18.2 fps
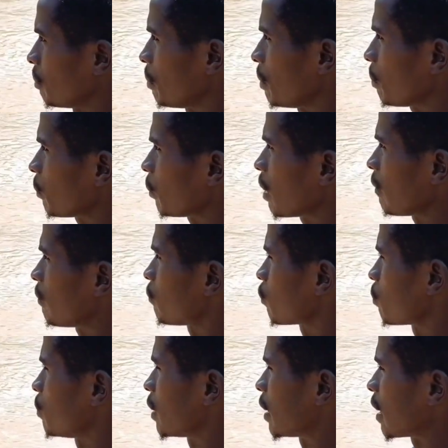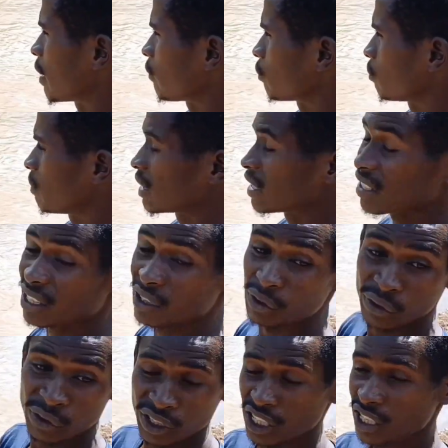People have to be careful, but now
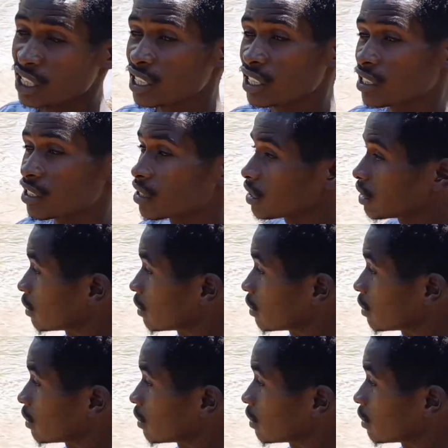you see this